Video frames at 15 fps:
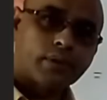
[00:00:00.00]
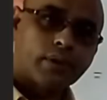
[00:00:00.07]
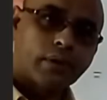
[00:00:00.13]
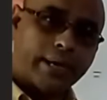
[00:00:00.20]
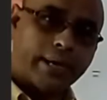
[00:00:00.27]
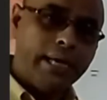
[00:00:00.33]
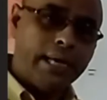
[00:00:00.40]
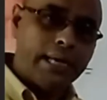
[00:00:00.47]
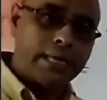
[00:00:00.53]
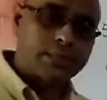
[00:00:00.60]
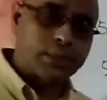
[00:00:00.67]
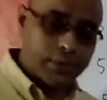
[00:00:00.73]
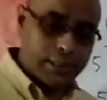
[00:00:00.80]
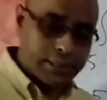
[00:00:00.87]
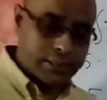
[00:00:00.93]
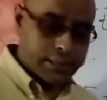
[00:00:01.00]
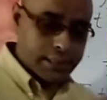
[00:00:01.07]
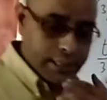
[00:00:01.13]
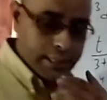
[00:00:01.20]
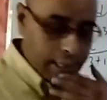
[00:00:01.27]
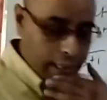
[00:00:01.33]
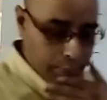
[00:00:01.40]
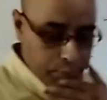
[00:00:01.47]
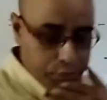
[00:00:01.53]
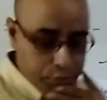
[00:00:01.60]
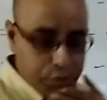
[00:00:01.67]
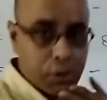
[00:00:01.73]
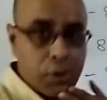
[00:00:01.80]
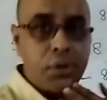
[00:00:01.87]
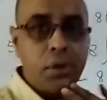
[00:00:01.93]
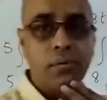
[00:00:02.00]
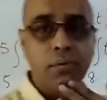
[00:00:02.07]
Okay, so this, I'm sure you have